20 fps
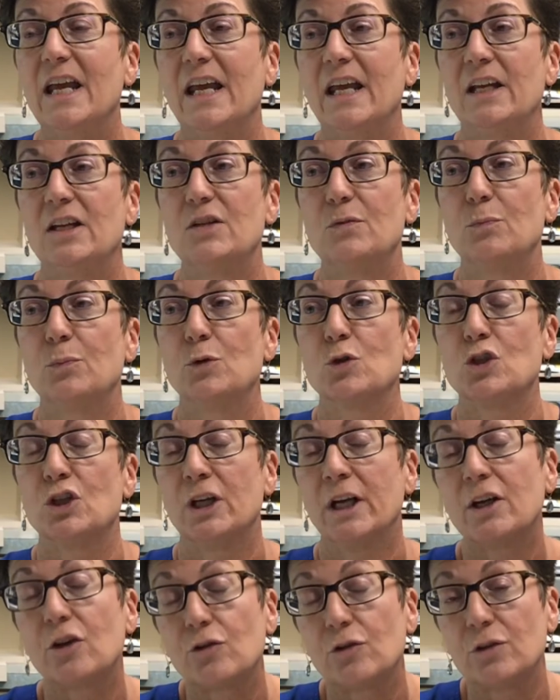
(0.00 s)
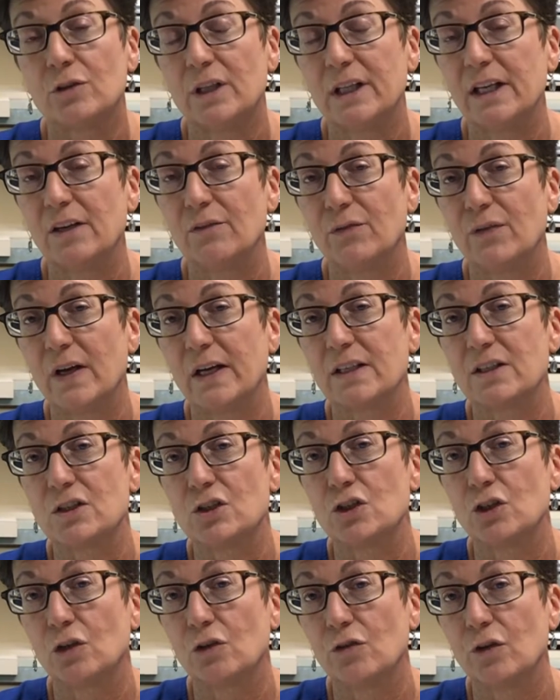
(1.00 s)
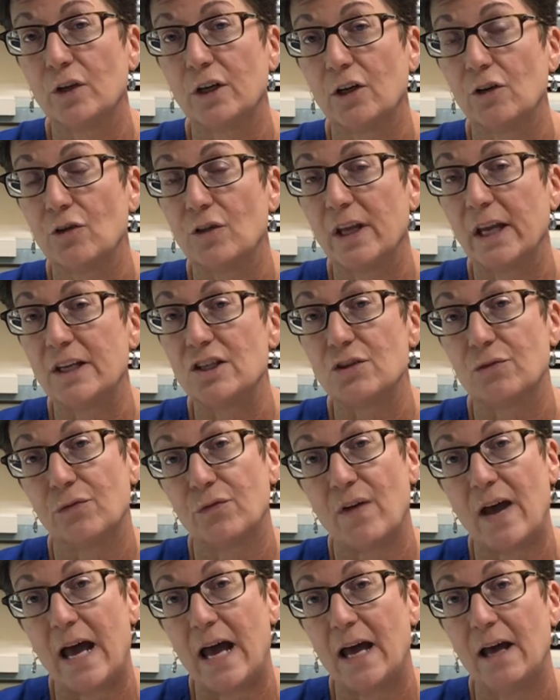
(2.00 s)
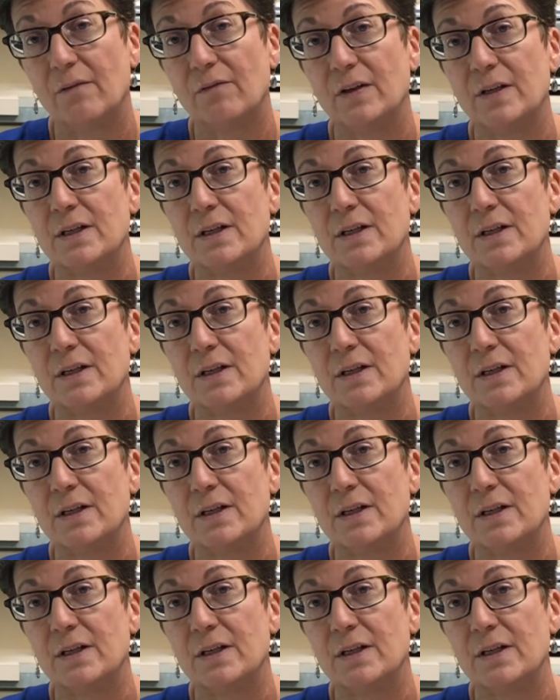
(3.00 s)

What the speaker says: It particularly affects children under the age of 5,